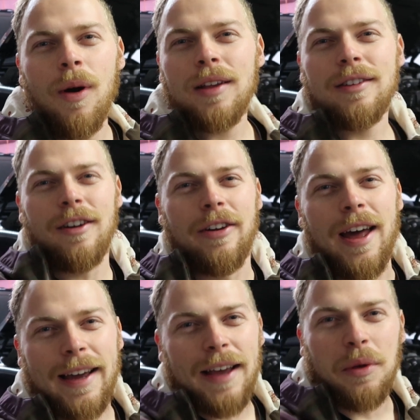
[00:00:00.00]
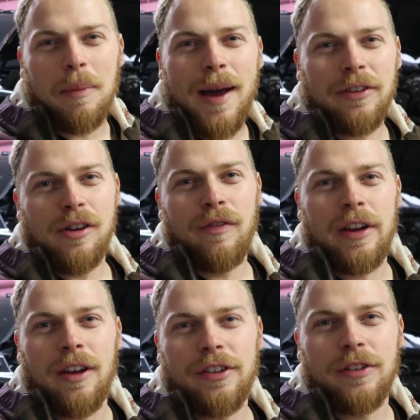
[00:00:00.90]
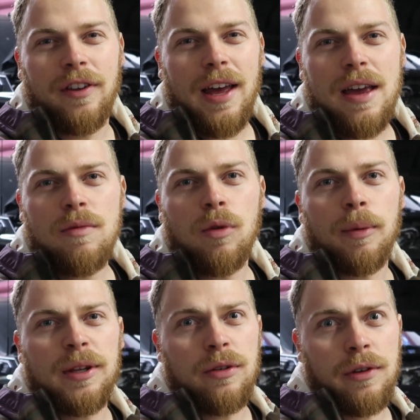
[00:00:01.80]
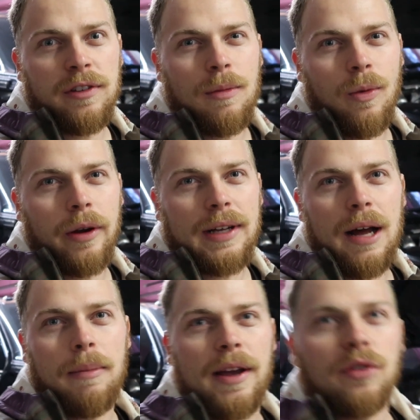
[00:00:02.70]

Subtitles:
What's going on, guys? Welcome back to my video. So today we're going to be doing some work on my